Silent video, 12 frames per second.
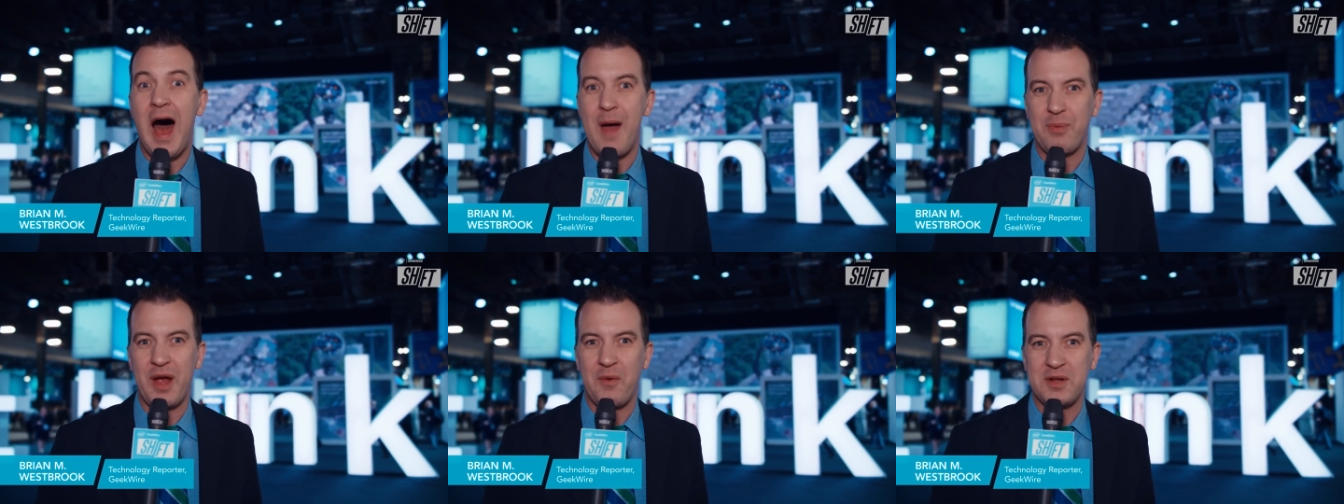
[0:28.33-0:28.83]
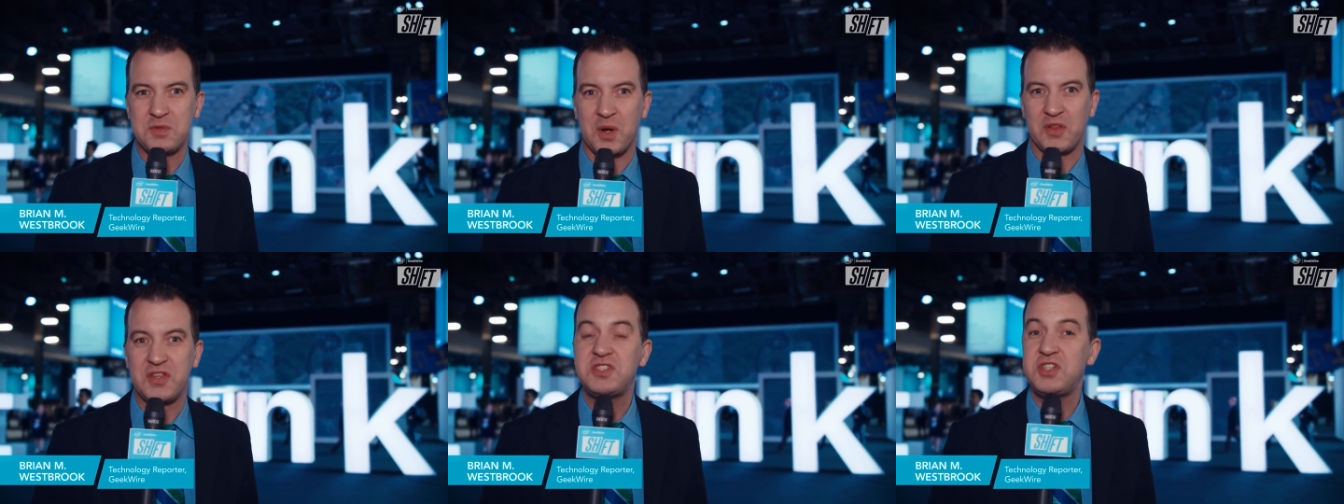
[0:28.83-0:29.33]
I'm Brian
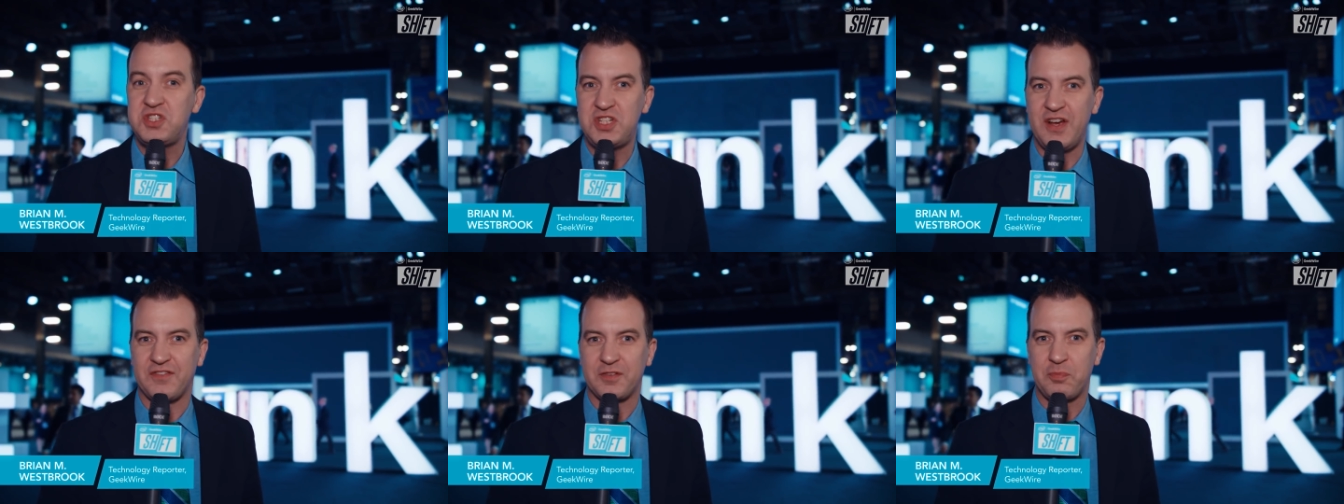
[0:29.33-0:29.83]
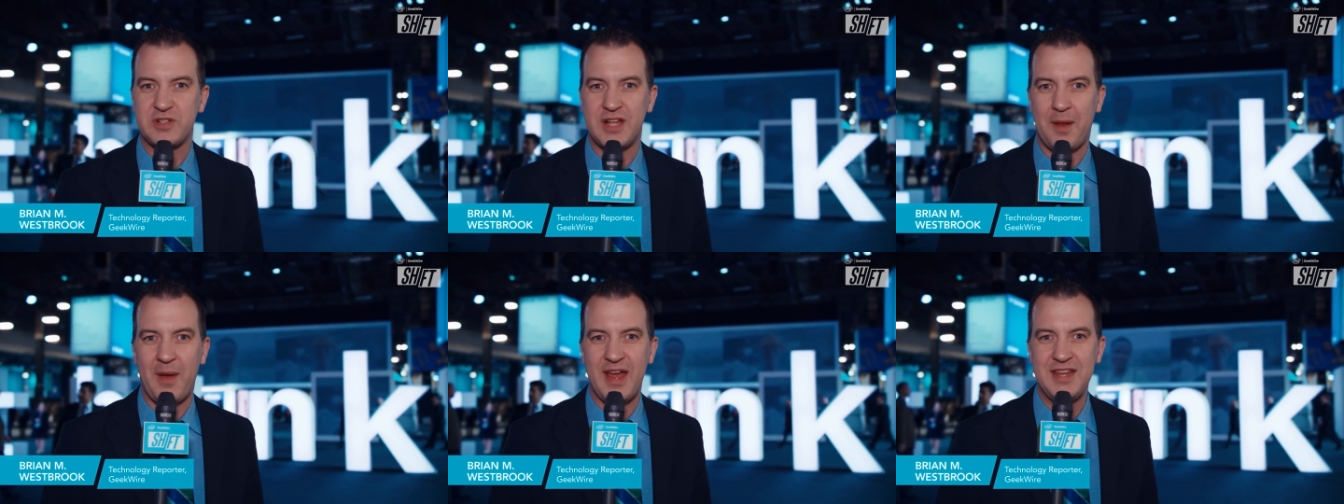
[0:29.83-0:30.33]
Westbrook. This is Shift,
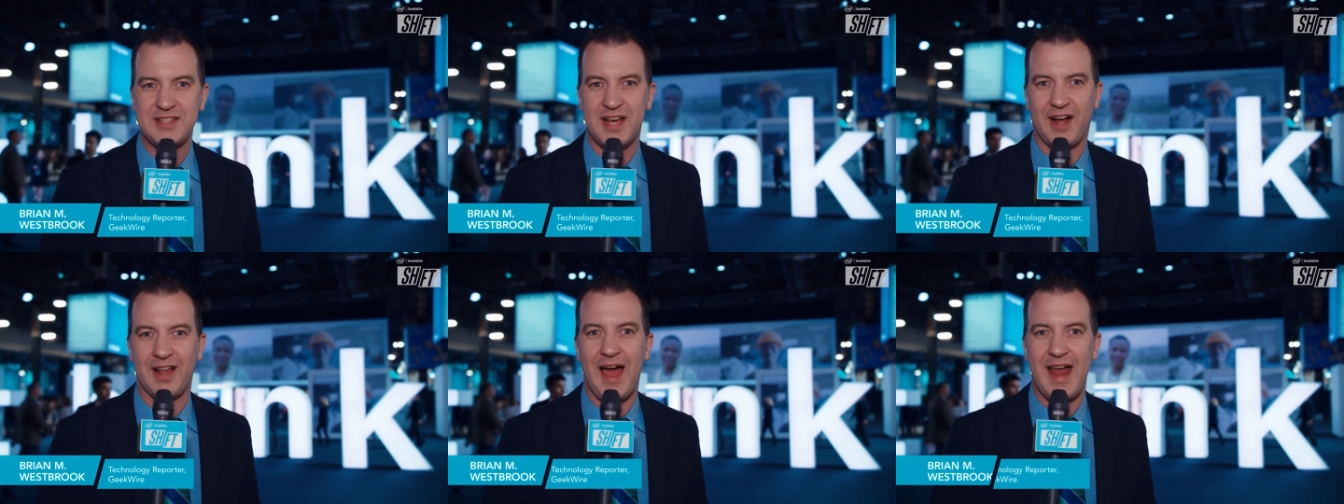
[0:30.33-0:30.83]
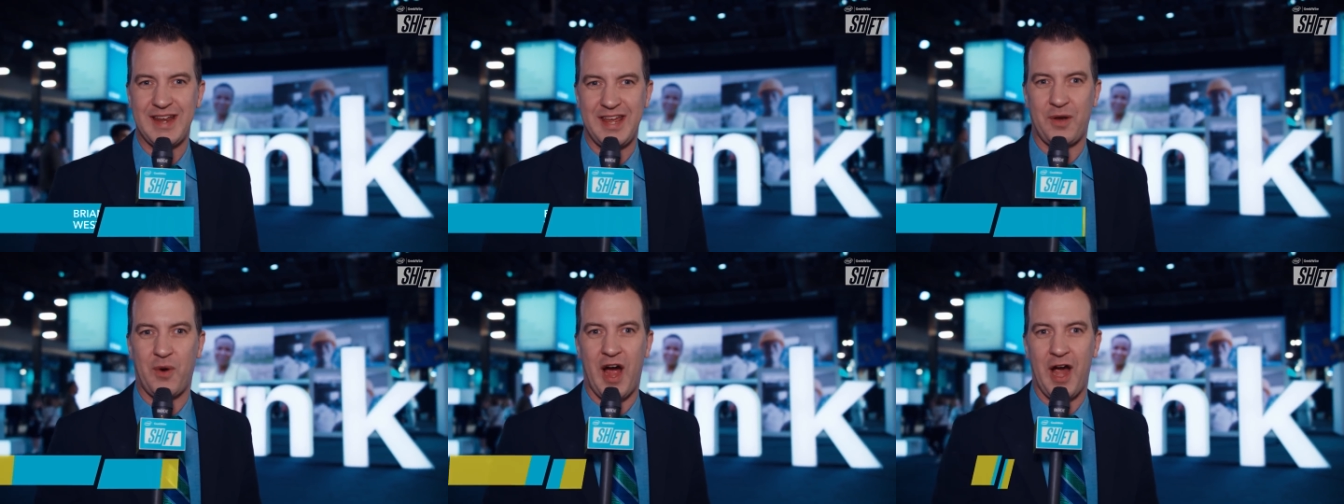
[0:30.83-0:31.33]
presented by Intel and
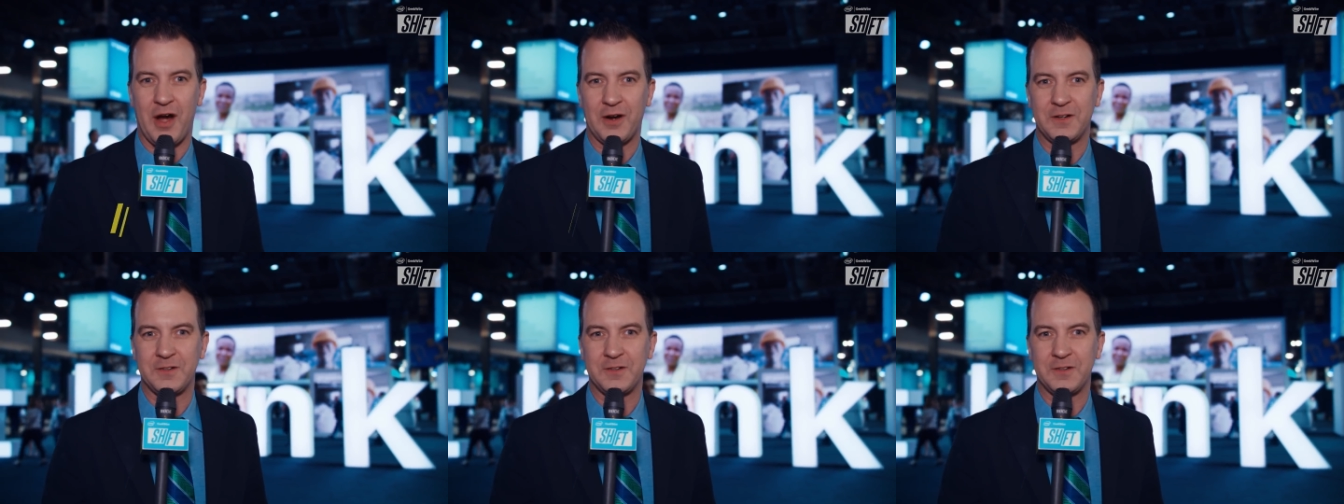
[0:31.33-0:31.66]
GeekWire.